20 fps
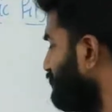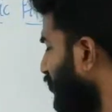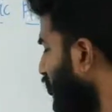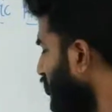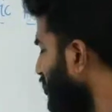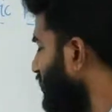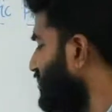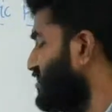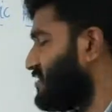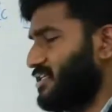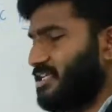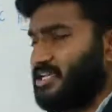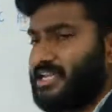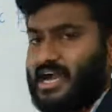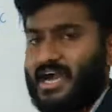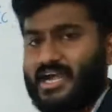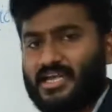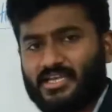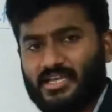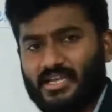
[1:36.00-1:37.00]
polyester and
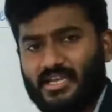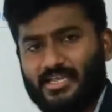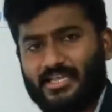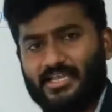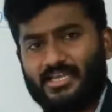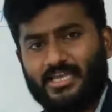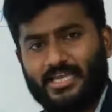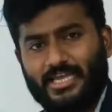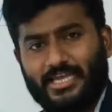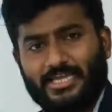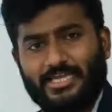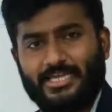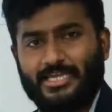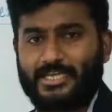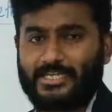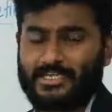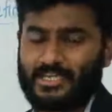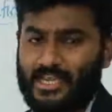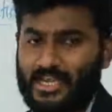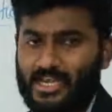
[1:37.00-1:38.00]
acrylic in
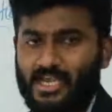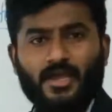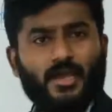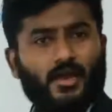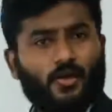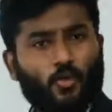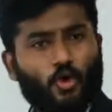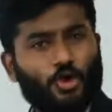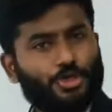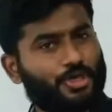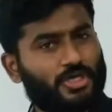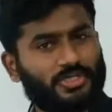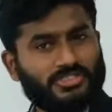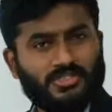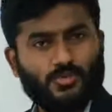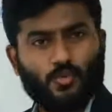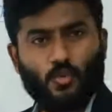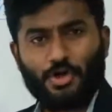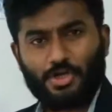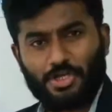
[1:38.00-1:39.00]
detail. What
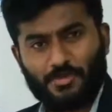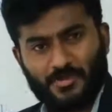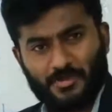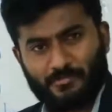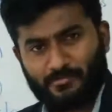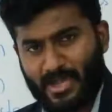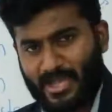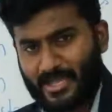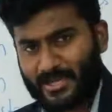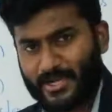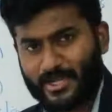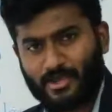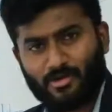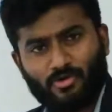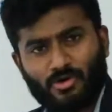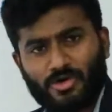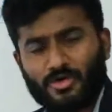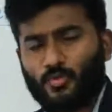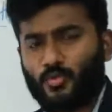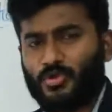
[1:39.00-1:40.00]
do you mean by
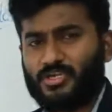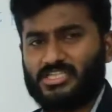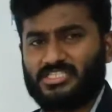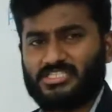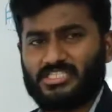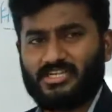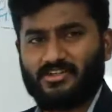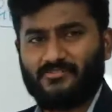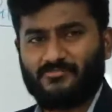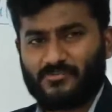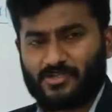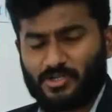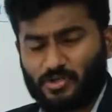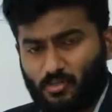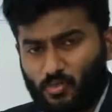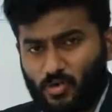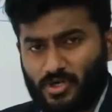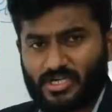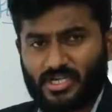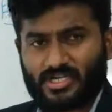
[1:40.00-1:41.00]
rayon? What is the
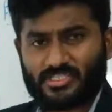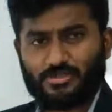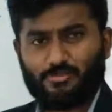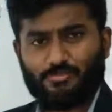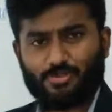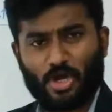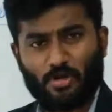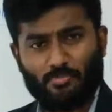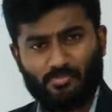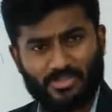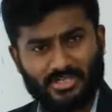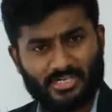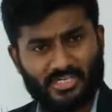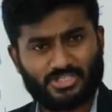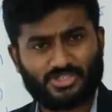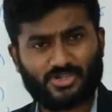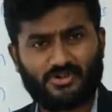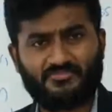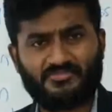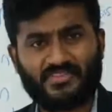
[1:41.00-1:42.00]
what are the
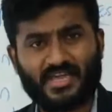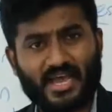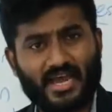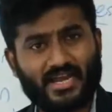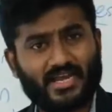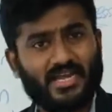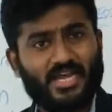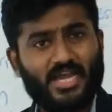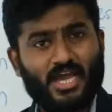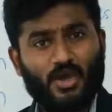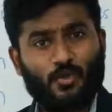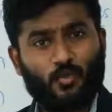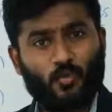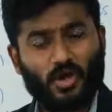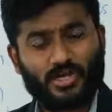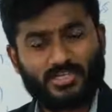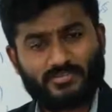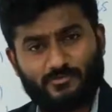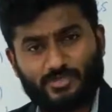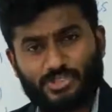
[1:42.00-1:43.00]
properties of that?
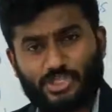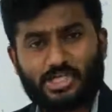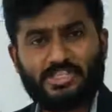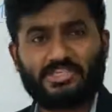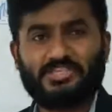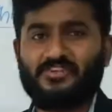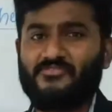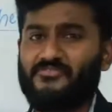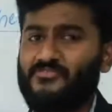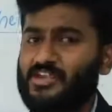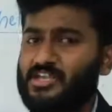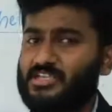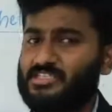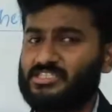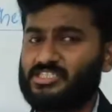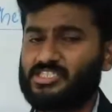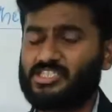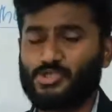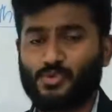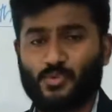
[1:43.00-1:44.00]
Which are the different
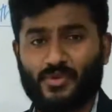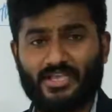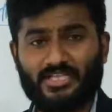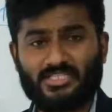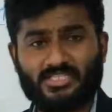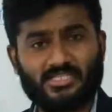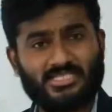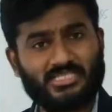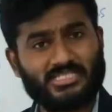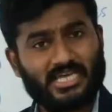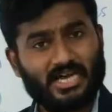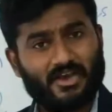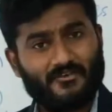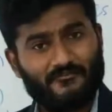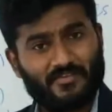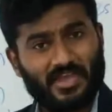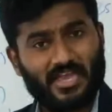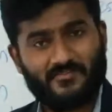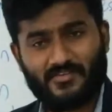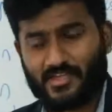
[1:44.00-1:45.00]
situations
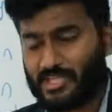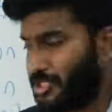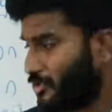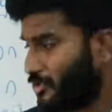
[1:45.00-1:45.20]
where we